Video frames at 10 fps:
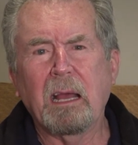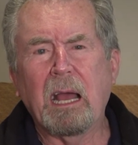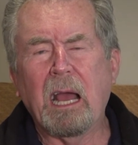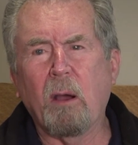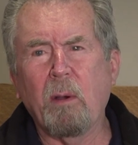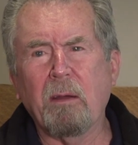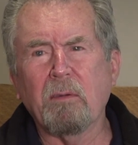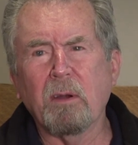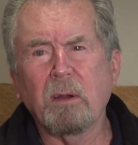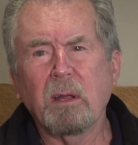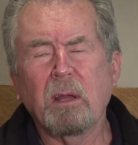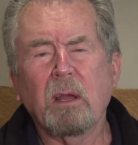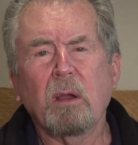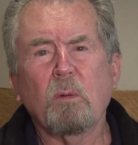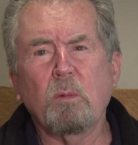However,
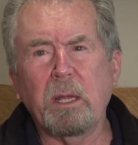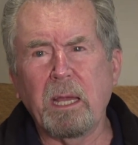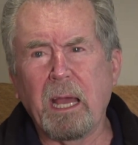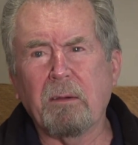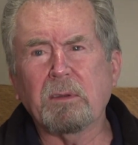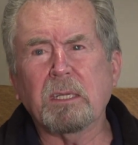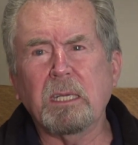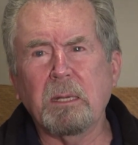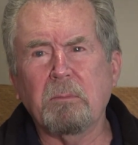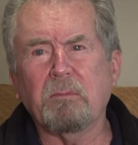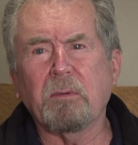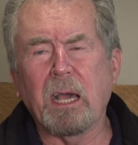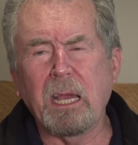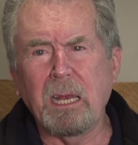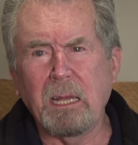we have to keep
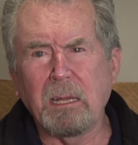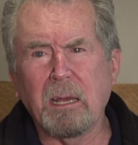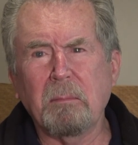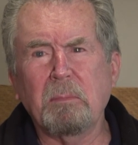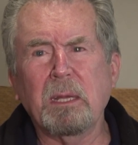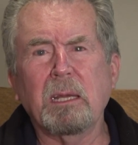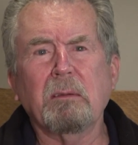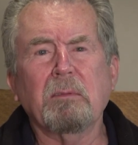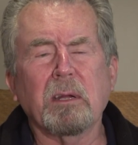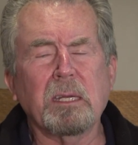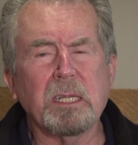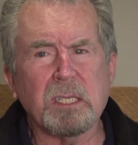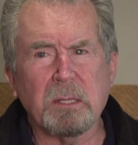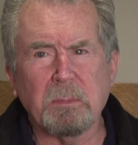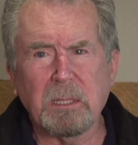fighting and being very
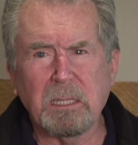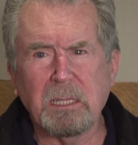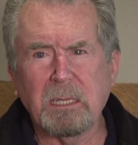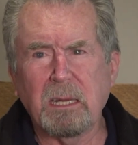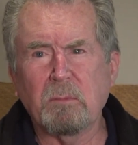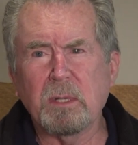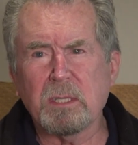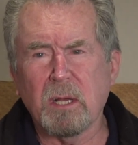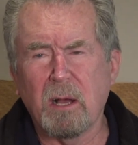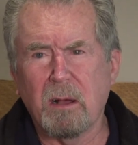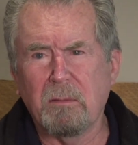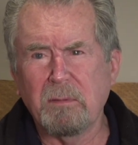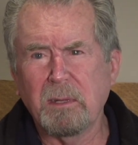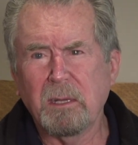disciplined and resolved